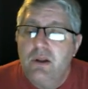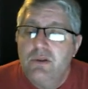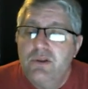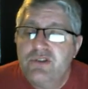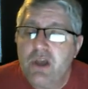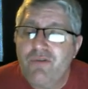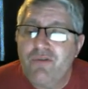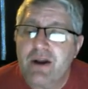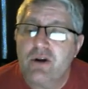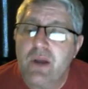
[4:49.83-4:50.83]
The scale
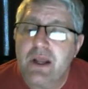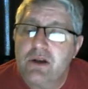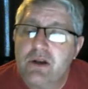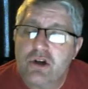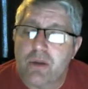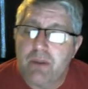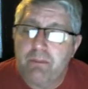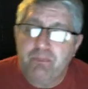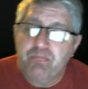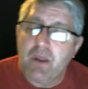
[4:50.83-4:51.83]
factor we can determine
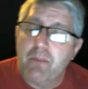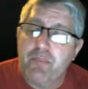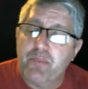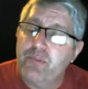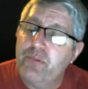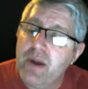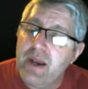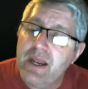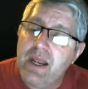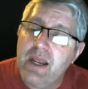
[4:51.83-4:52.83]

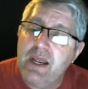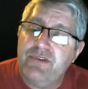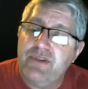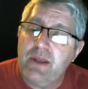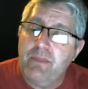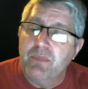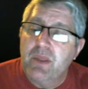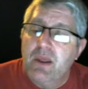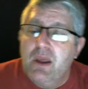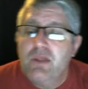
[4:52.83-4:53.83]
pretty easy,
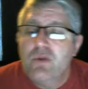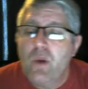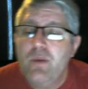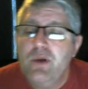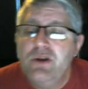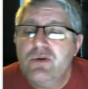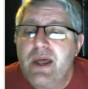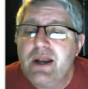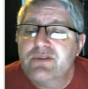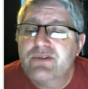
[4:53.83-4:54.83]
And the way we do
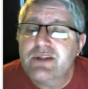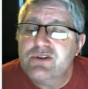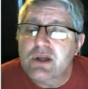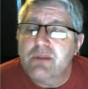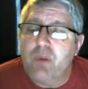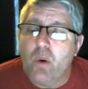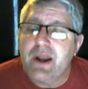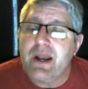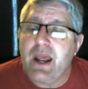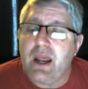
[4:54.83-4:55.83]
that is let's look at
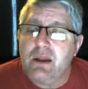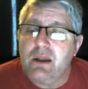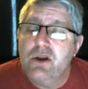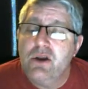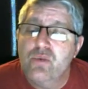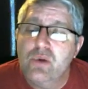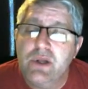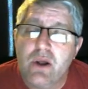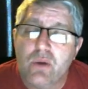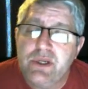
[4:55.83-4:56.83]
point A. And you
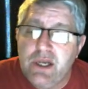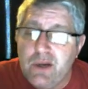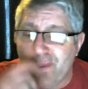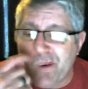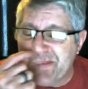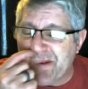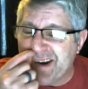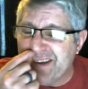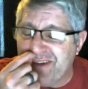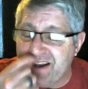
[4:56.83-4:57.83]
really only need 1
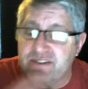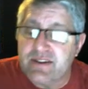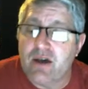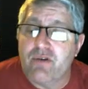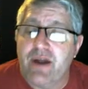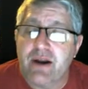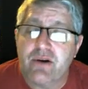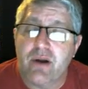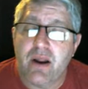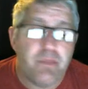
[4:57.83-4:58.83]
point to find scale
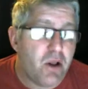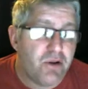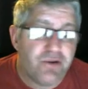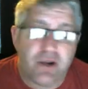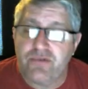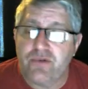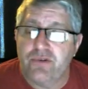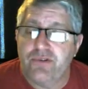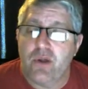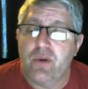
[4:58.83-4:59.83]
factor. And I apologize for
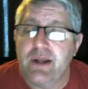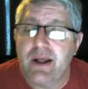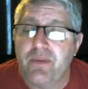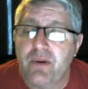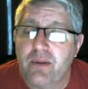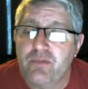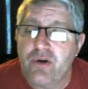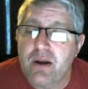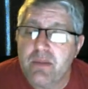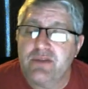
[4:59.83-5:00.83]
slowing down there. I'm
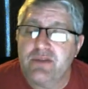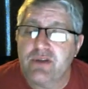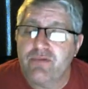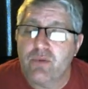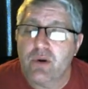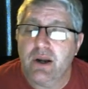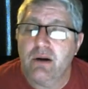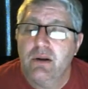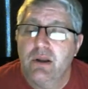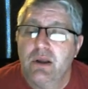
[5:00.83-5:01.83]
trying to make stuff work here.